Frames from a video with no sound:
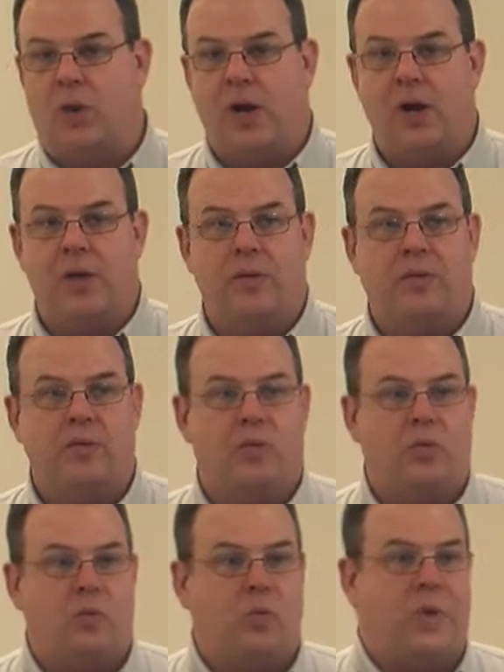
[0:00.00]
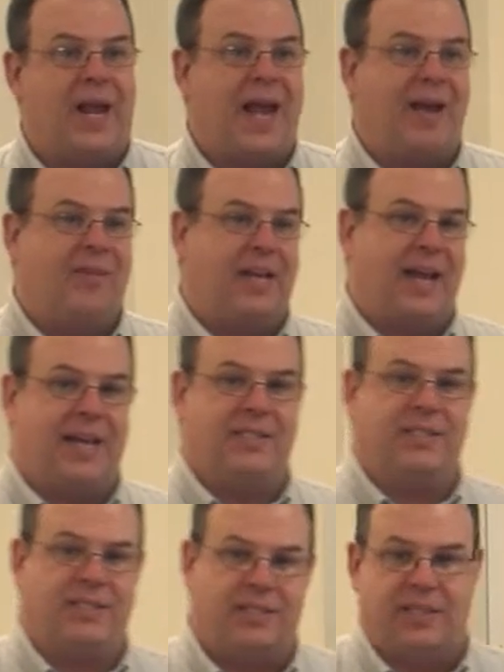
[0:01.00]
where we haven't had
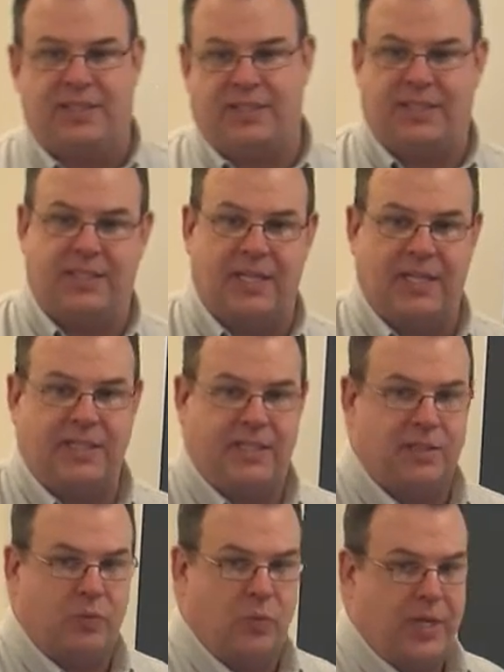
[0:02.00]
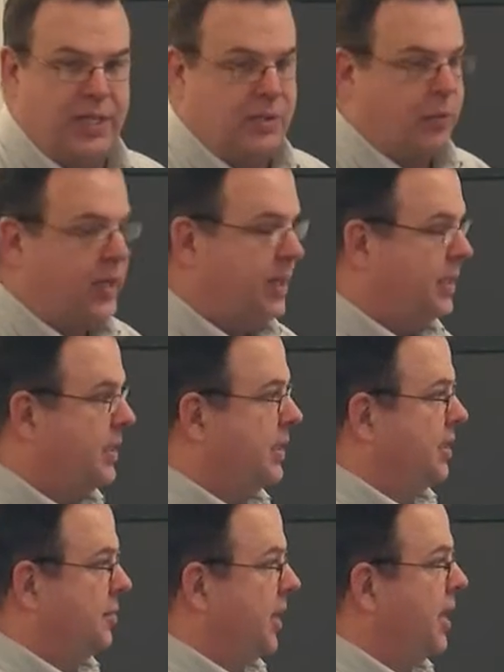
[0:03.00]
a success as we had
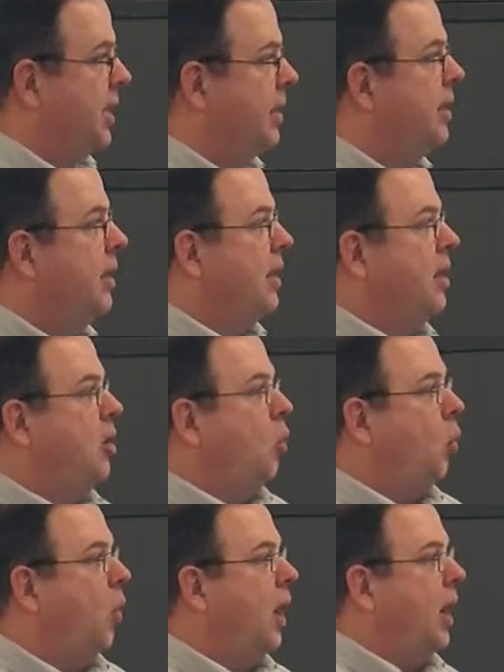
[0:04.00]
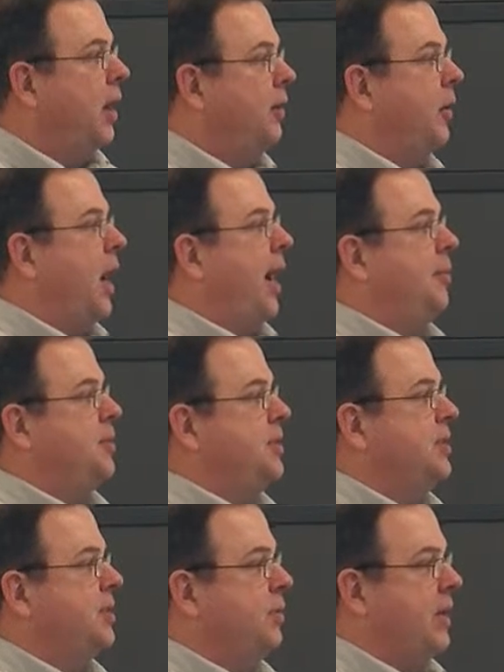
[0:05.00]
anticipated? What other
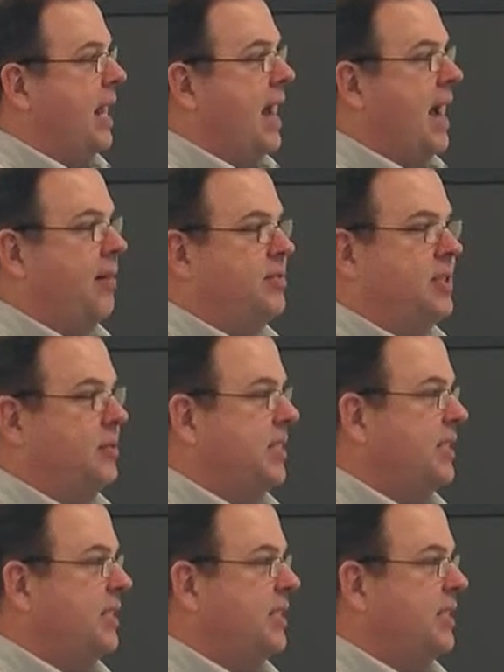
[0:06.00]
options do we have? Some